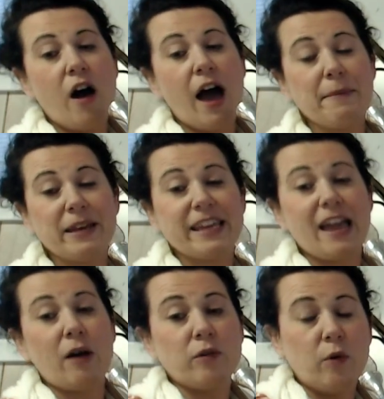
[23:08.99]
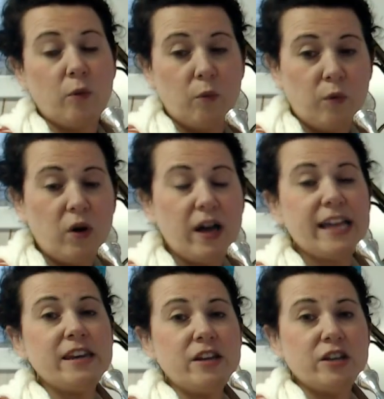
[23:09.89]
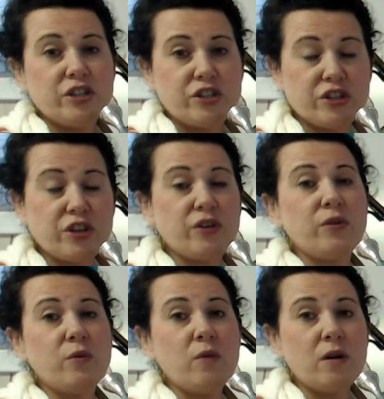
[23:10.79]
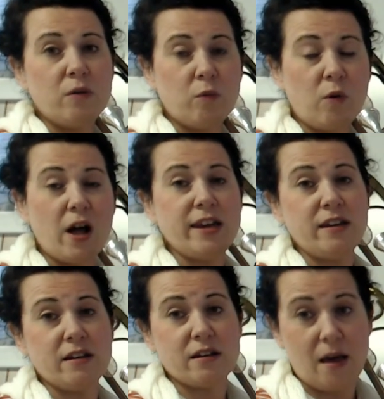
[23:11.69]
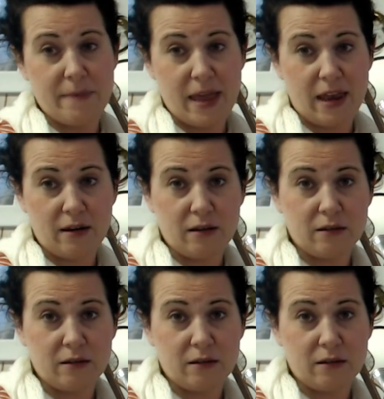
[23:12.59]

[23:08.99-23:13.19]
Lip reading: I'm going to count 1, 2, 1, come in.